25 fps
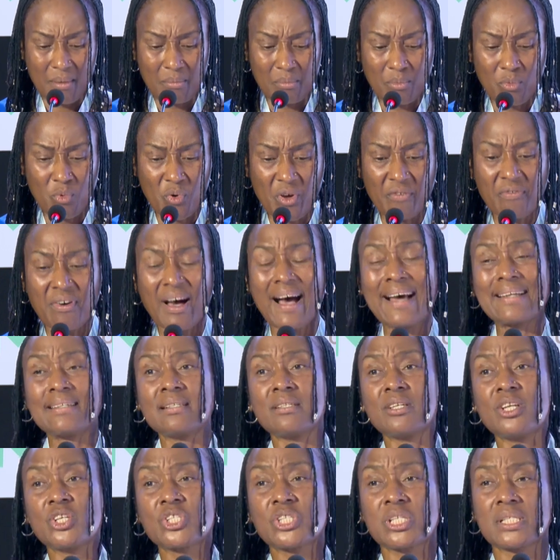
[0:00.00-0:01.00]
we've had
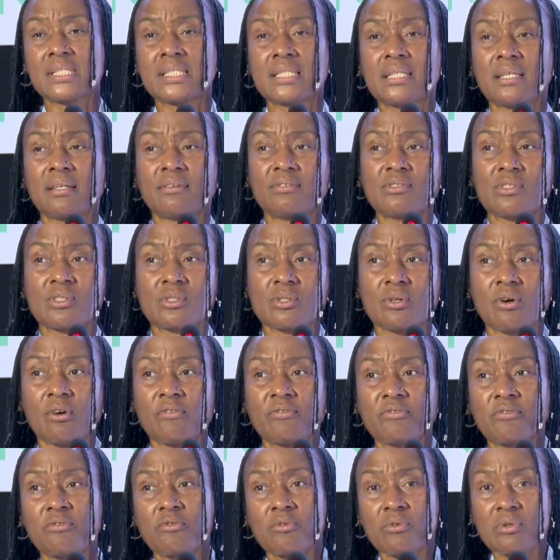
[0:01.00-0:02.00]
initiatives
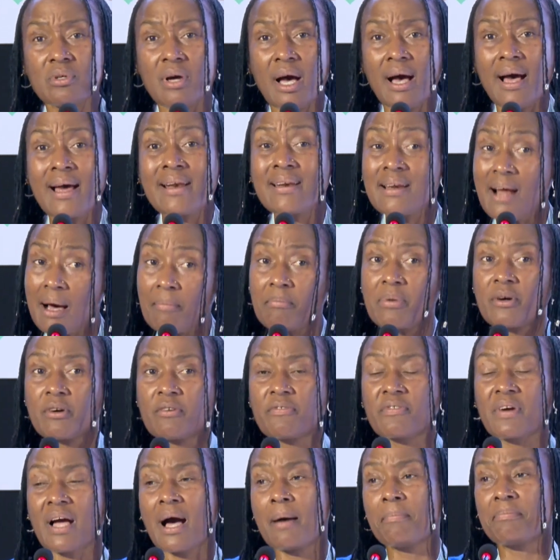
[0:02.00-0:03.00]
of a number
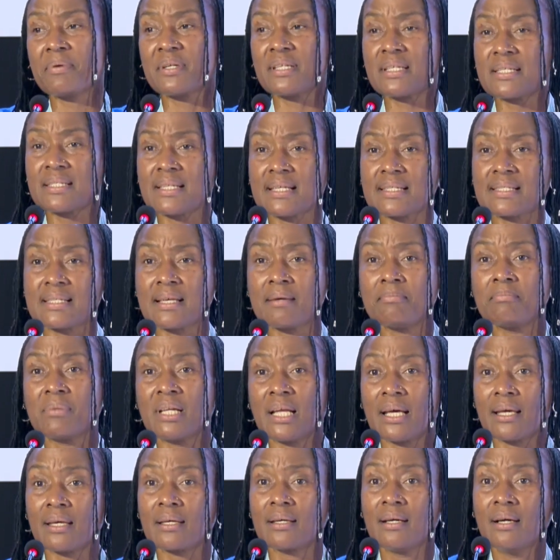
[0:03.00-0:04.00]
of companies
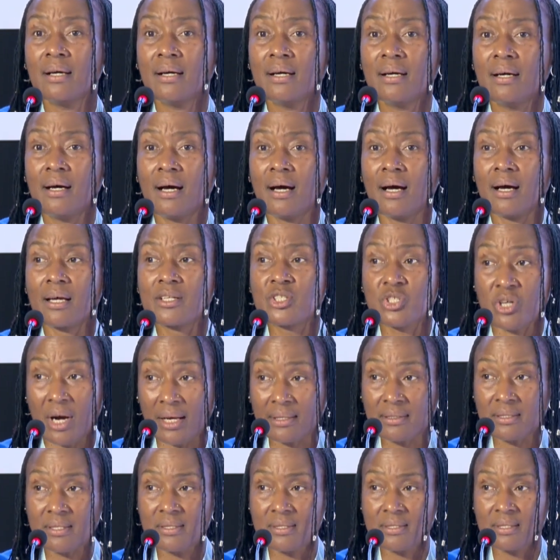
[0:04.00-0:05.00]
assembling
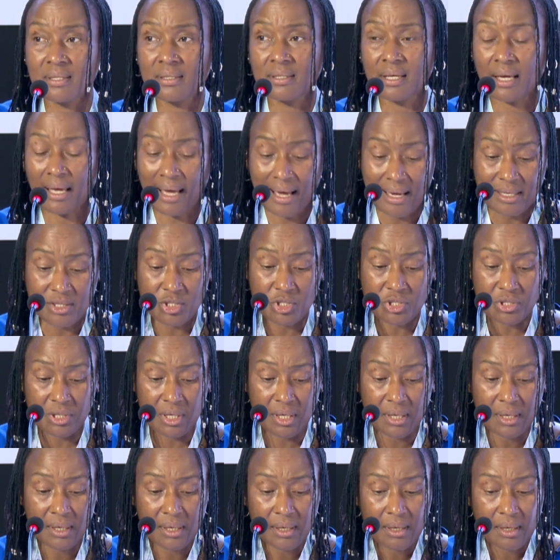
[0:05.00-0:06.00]
tractors in the country,
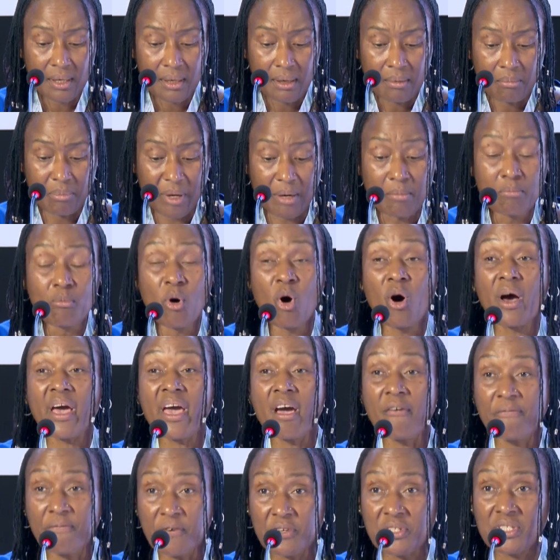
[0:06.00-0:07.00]
but more
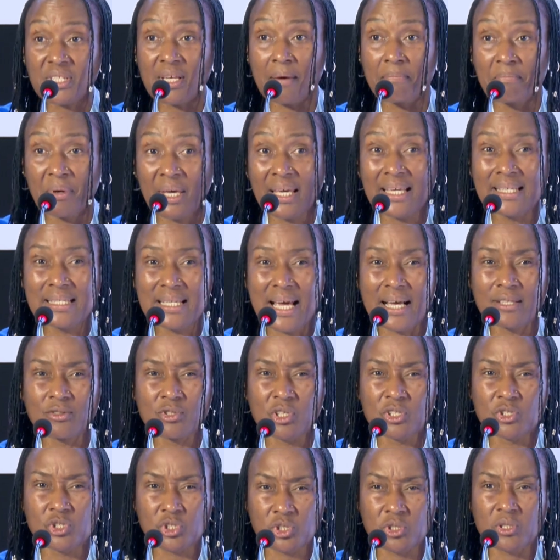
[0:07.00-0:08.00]
efforts are being done to
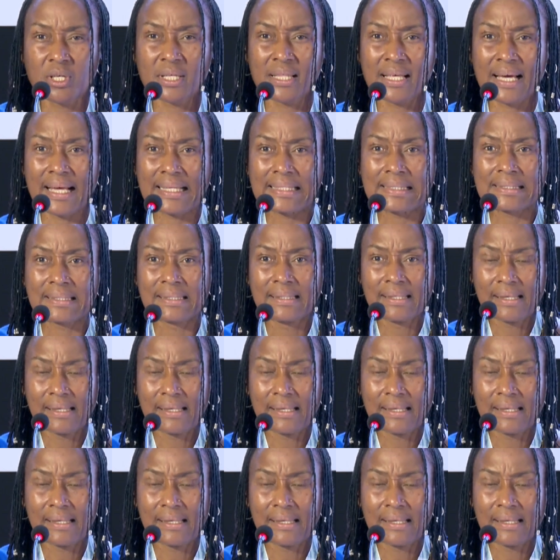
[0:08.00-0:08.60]
ensure that